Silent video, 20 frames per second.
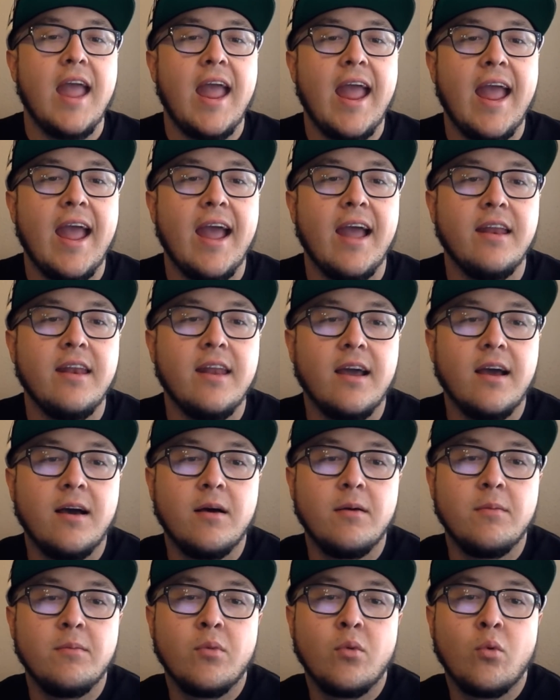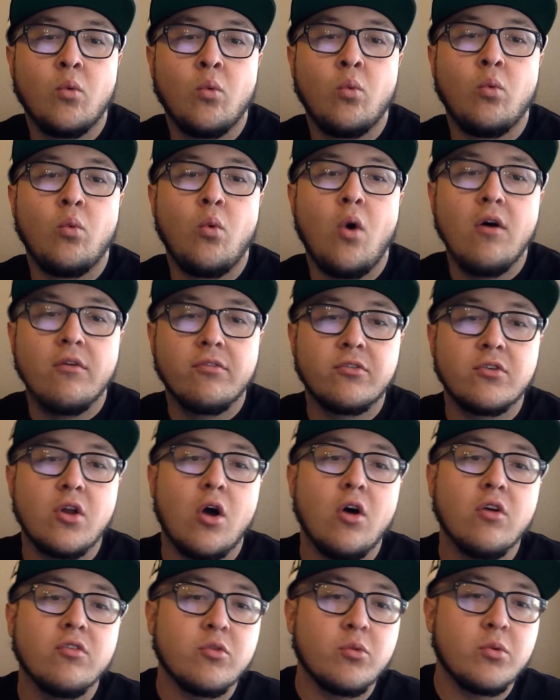And um, Walford
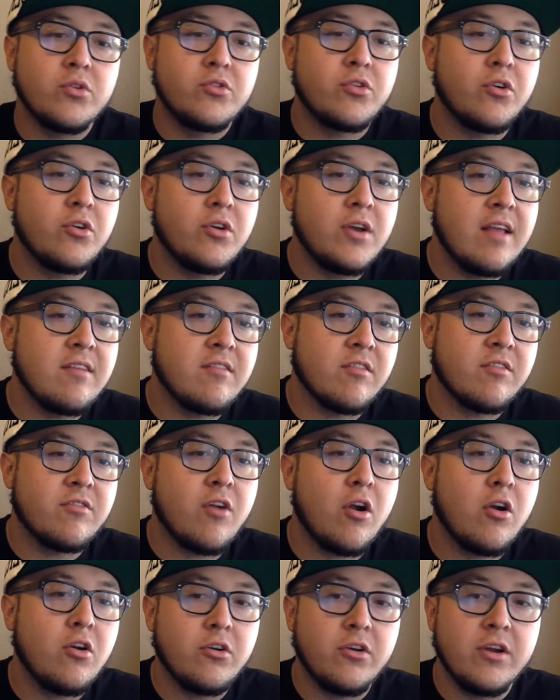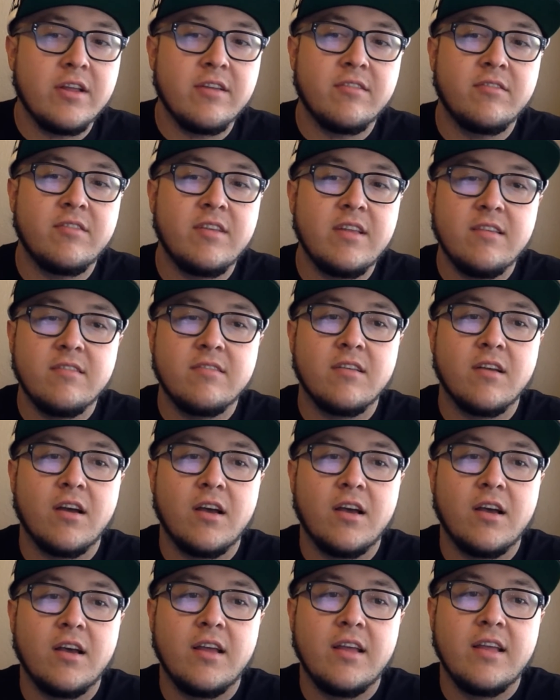also returned as a starter his, se-
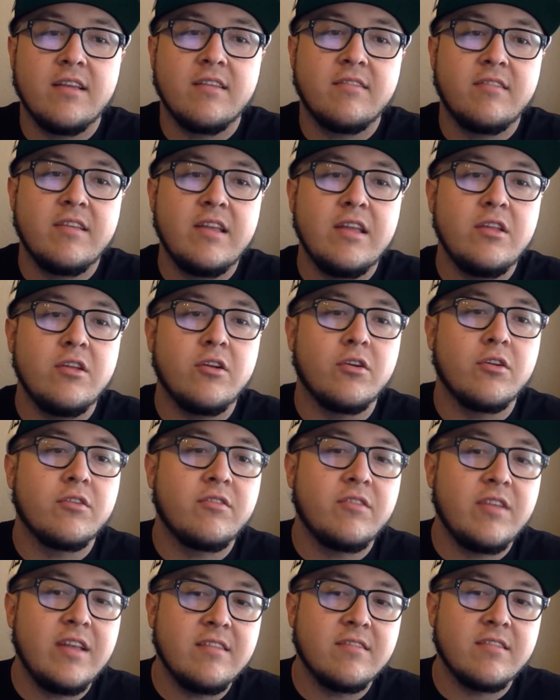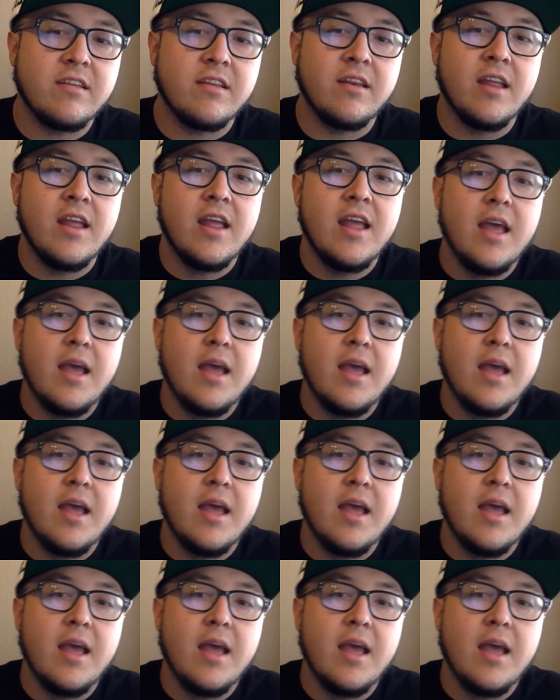uh, his senior season